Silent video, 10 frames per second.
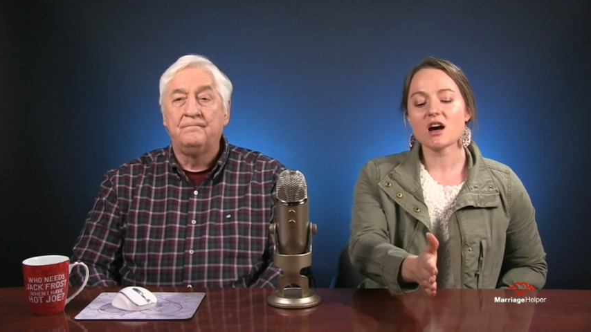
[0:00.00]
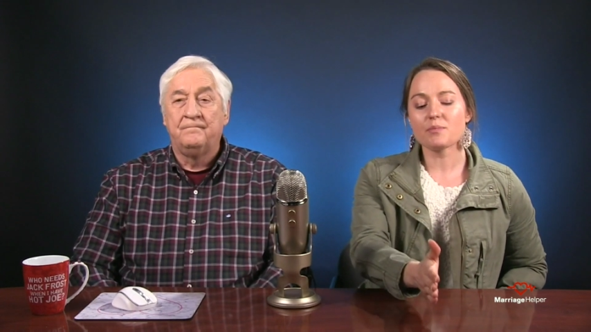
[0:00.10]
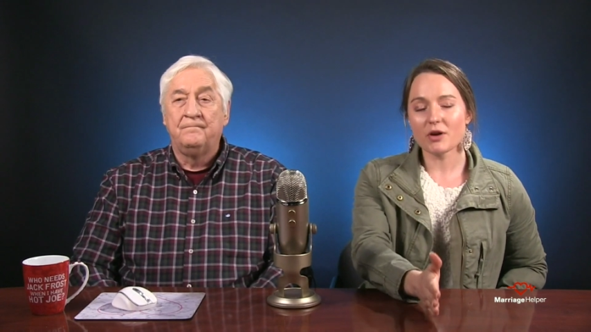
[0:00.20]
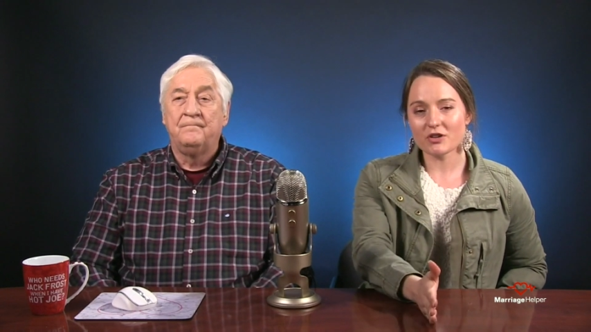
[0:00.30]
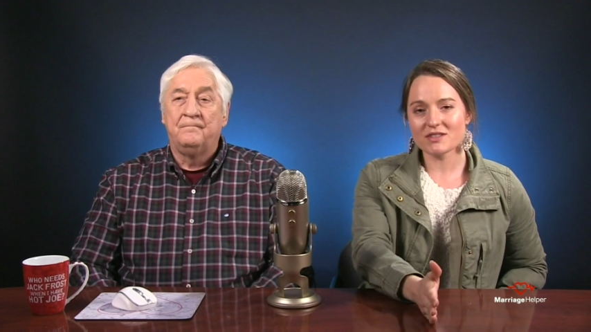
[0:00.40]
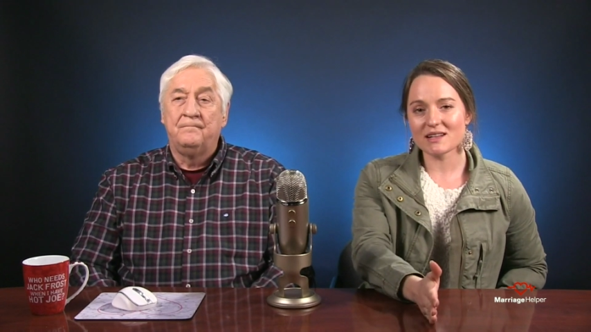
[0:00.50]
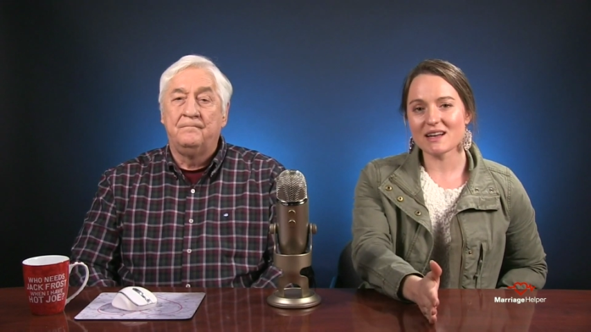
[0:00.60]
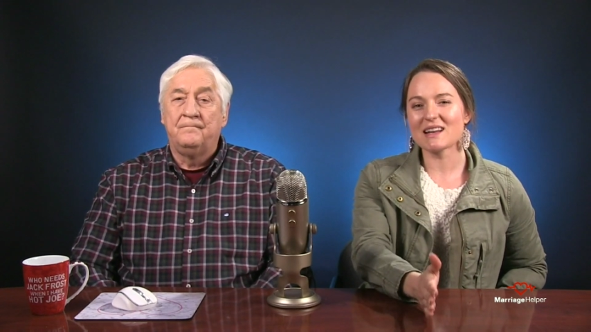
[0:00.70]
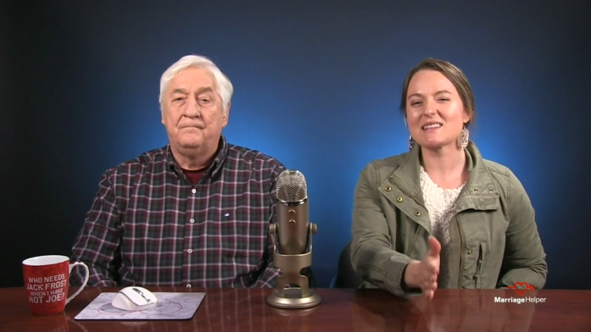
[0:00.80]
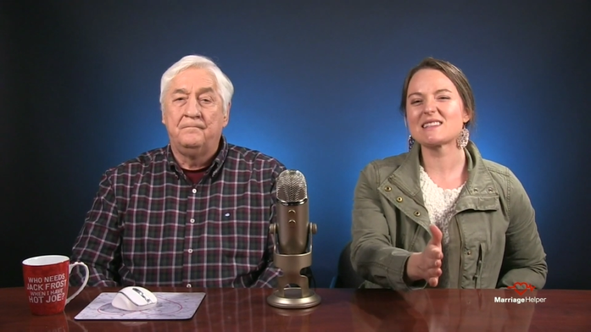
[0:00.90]
Speaker 1: a
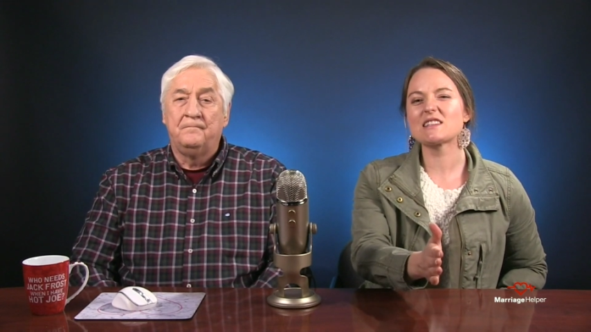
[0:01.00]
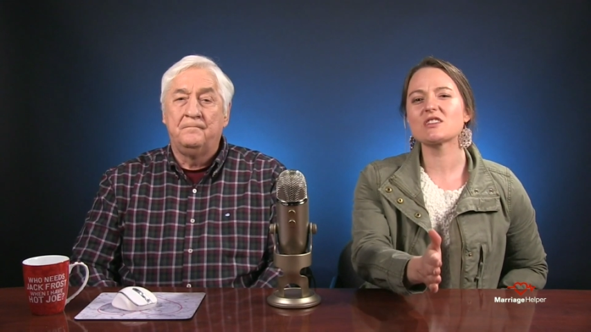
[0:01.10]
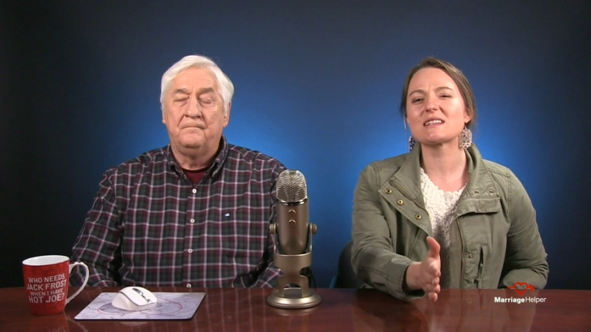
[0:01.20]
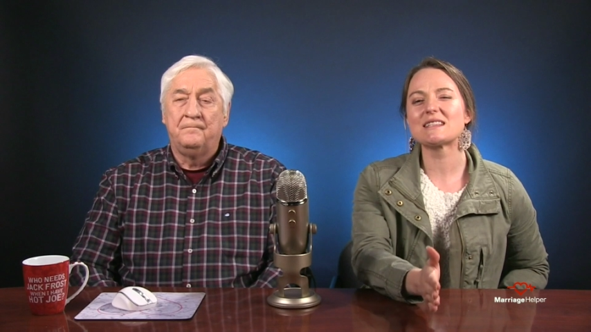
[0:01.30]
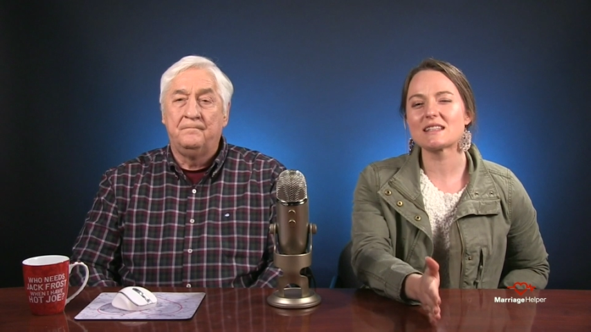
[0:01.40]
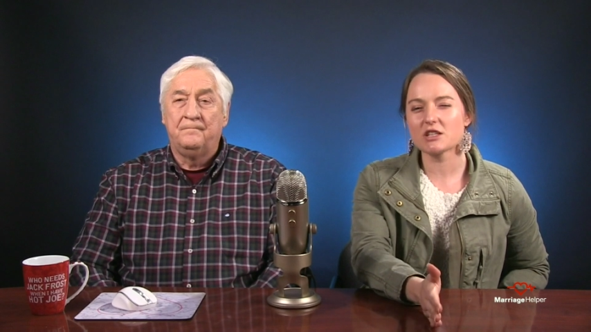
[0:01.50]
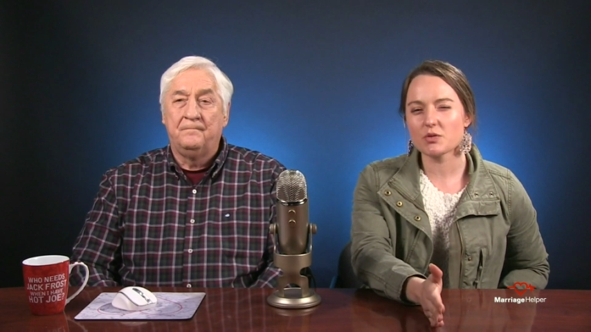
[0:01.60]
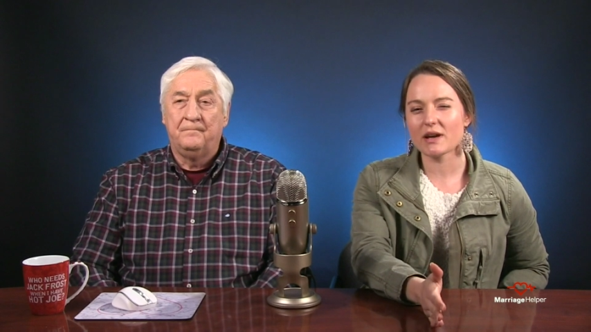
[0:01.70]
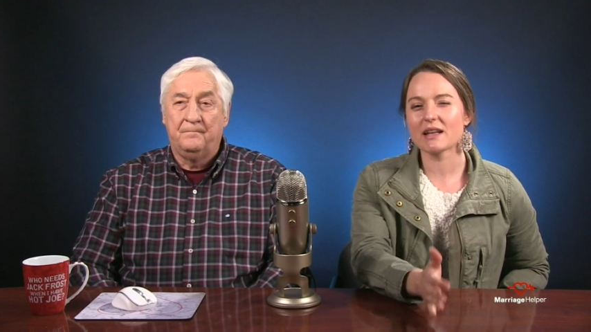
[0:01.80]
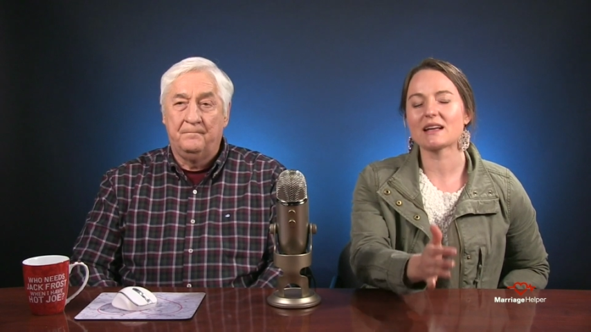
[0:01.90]
person and it's still
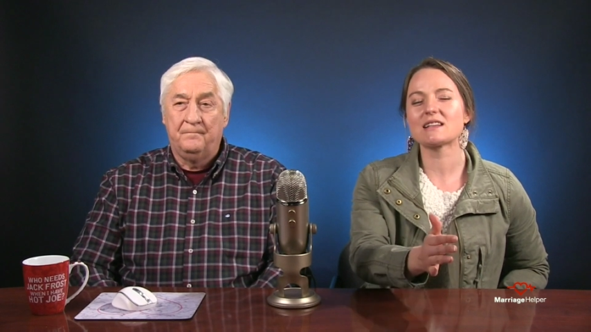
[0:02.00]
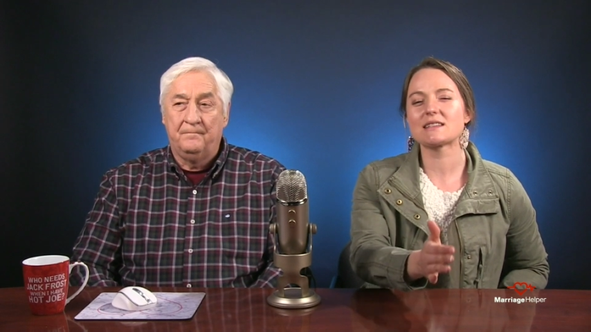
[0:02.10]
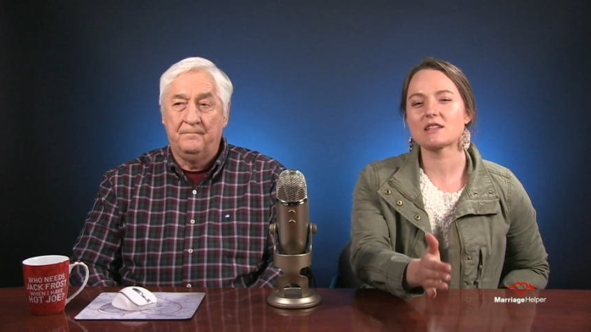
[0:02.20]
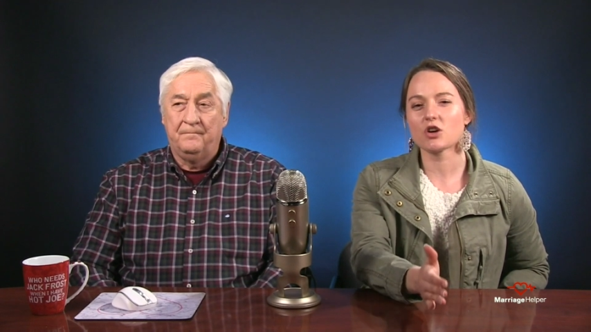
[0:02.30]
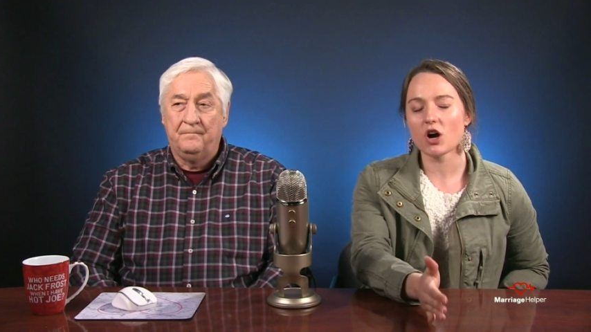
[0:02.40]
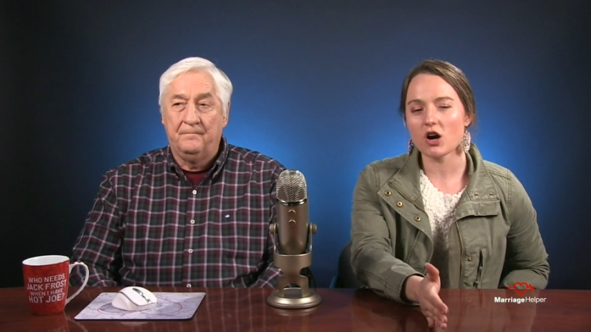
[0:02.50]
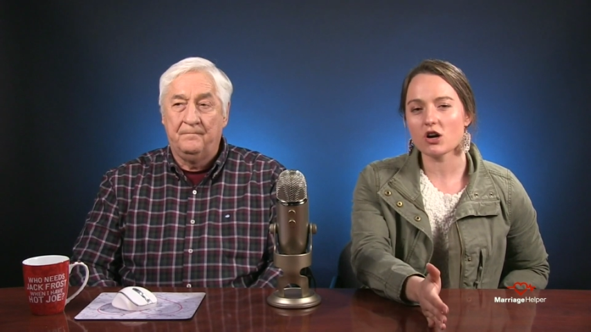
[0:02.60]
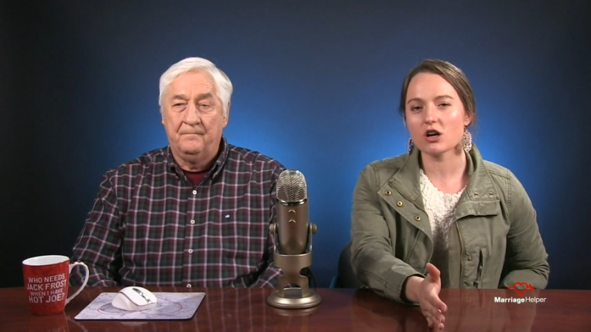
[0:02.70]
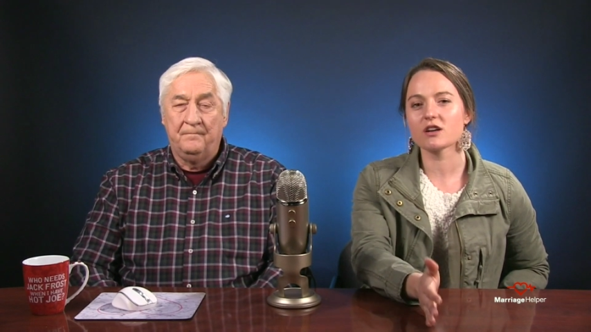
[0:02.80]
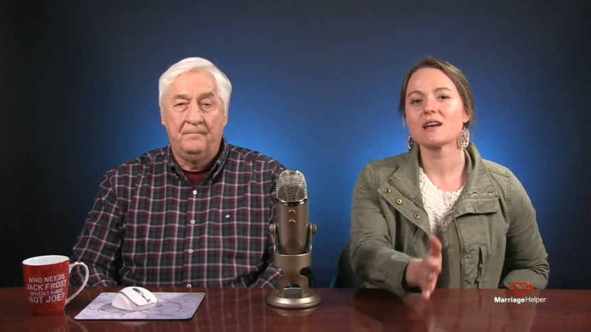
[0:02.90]
extenuating and it's still
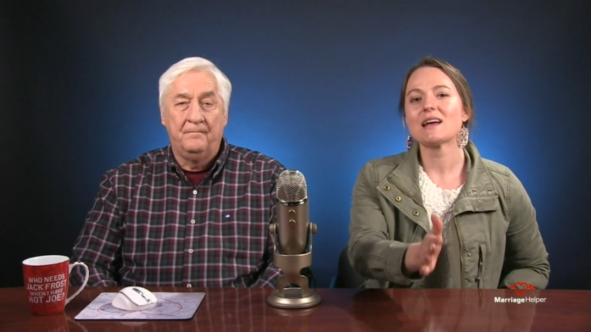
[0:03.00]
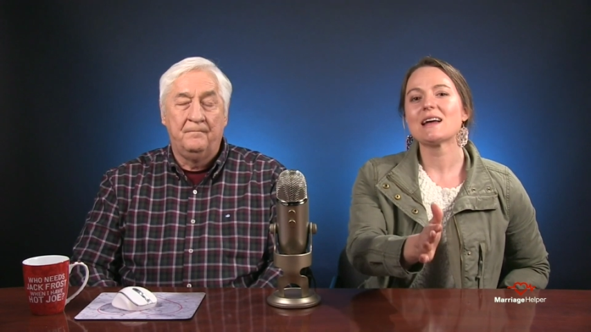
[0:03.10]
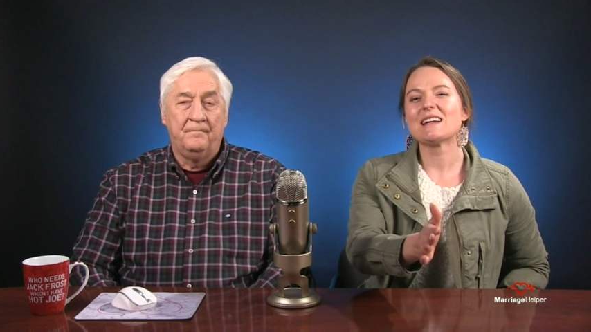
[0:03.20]
hard.